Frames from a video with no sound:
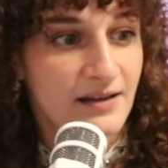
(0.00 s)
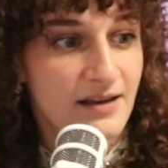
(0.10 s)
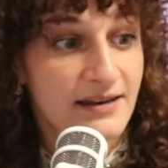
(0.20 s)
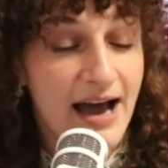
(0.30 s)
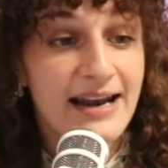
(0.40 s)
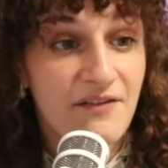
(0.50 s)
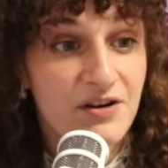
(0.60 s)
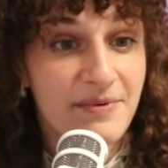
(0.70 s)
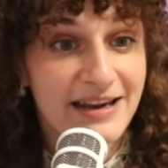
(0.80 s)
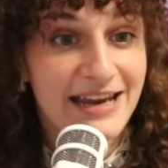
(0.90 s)
Not
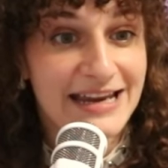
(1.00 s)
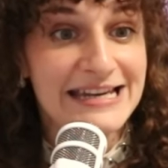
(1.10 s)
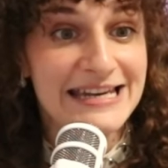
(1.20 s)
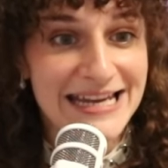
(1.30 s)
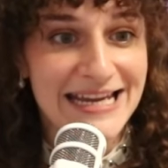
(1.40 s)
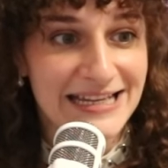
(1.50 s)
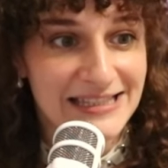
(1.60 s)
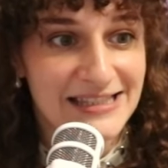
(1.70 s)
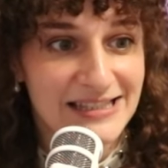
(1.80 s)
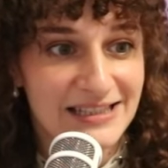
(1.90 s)
everybody
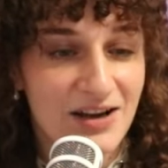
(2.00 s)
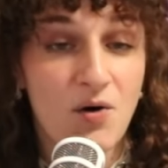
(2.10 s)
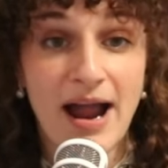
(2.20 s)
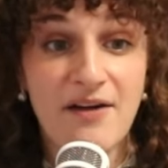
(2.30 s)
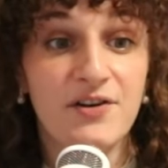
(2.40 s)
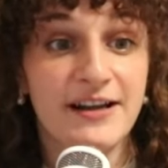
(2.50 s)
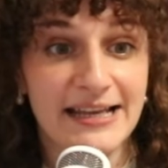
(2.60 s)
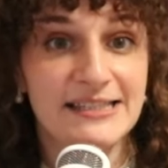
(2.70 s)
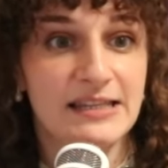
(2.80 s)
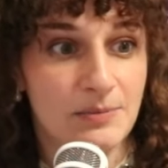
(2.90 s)
needs or ever
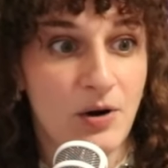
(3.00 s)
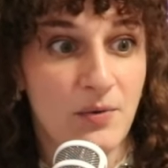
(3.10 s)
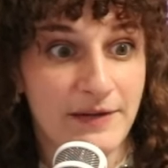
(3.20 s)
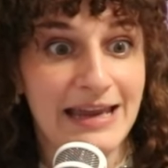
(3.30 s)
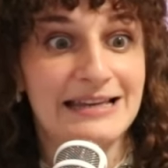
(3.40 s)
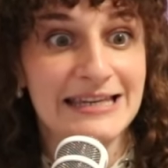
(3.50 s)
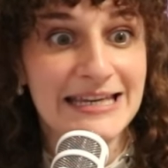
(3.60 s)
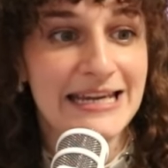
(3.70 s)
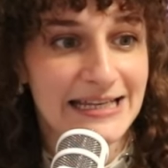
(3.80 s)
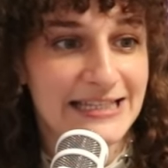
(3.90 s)
gets to the point where they
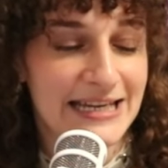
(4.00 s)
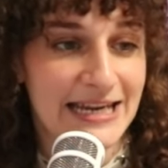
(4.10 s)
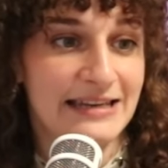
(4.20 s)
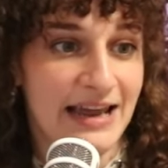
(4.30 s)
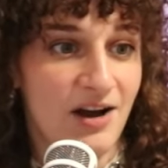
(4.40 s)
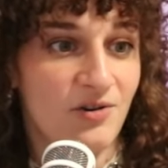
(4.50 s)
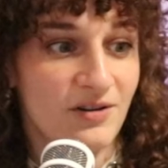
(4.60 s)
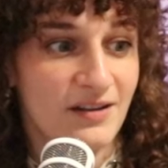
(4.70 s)
need to eat now.